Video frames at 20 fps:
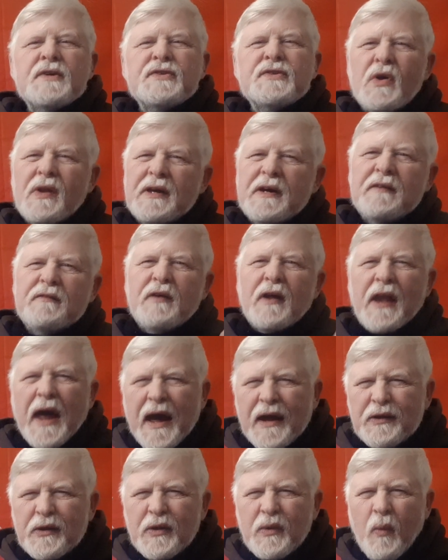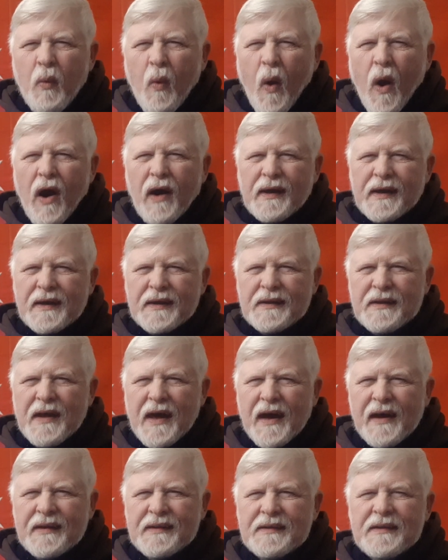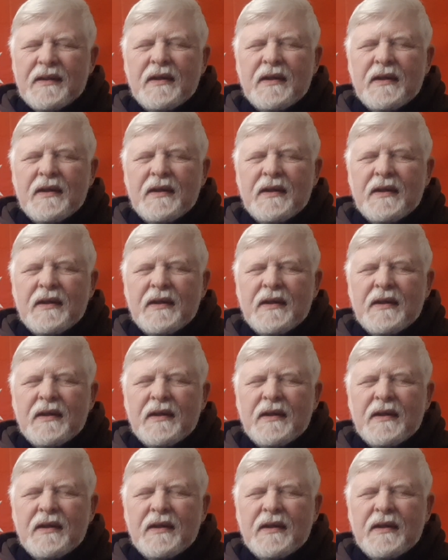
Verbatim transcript: So leave the land of the walking dead